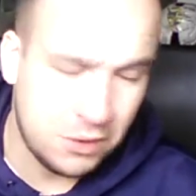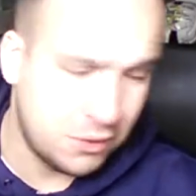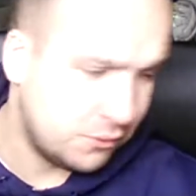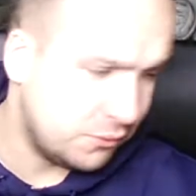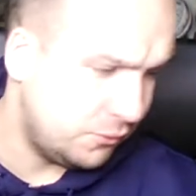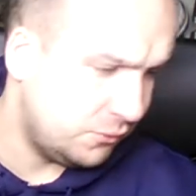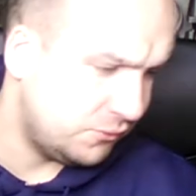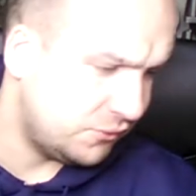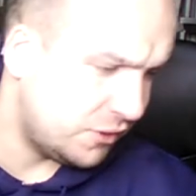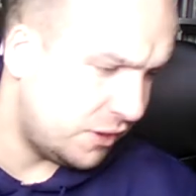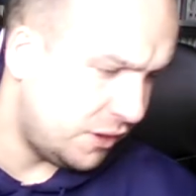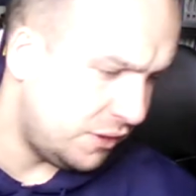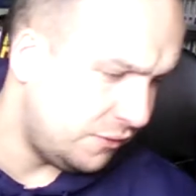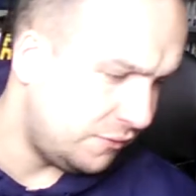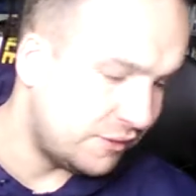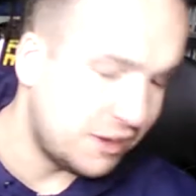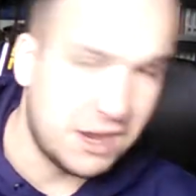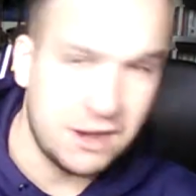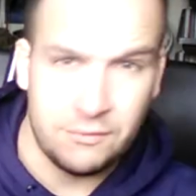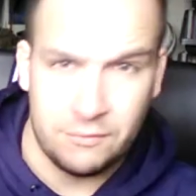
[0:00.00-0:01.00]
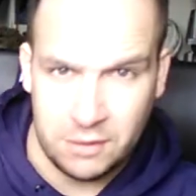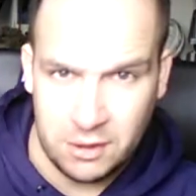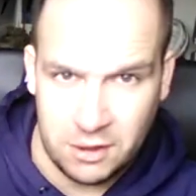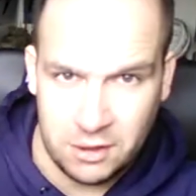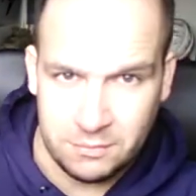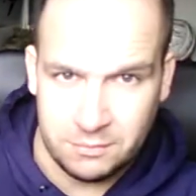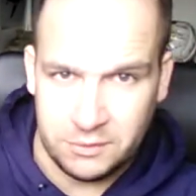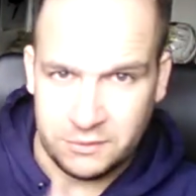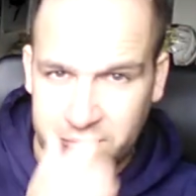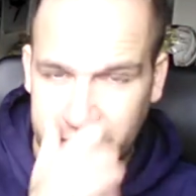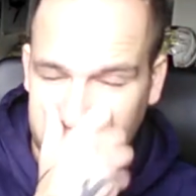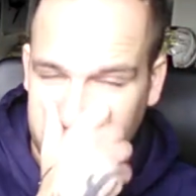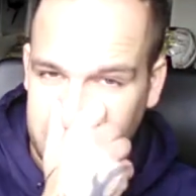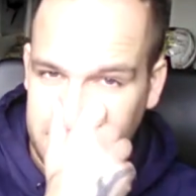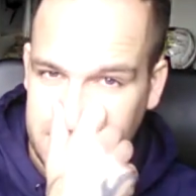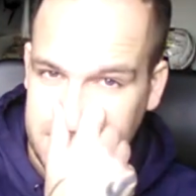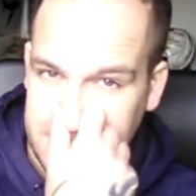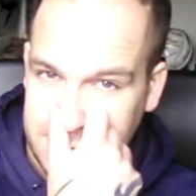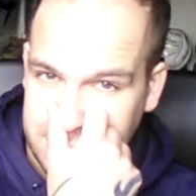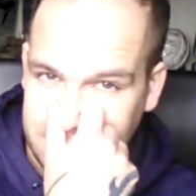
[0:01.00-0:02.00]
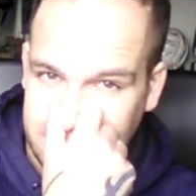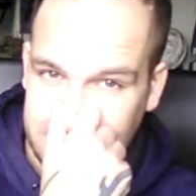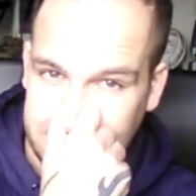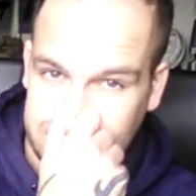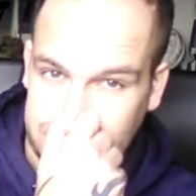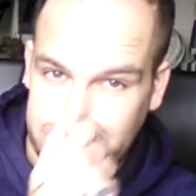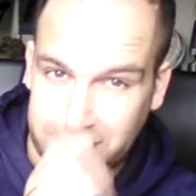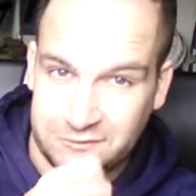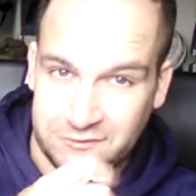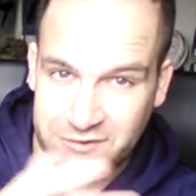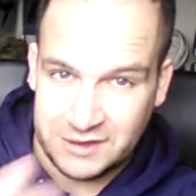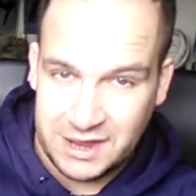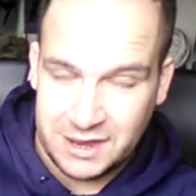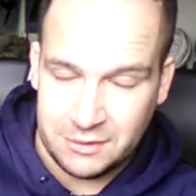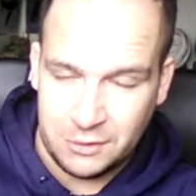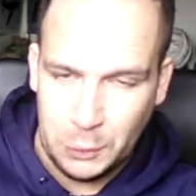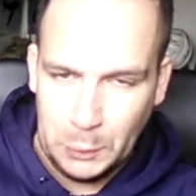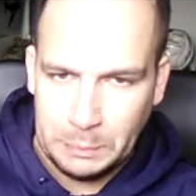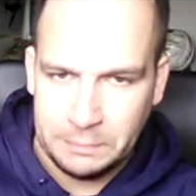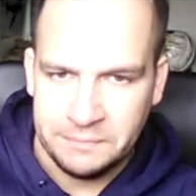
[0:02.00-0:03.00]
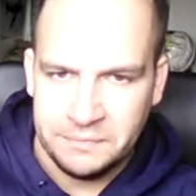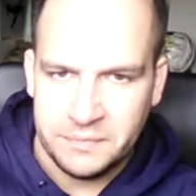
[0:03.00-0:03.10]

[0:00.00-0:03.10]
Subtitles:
models, and dioramas as his channel.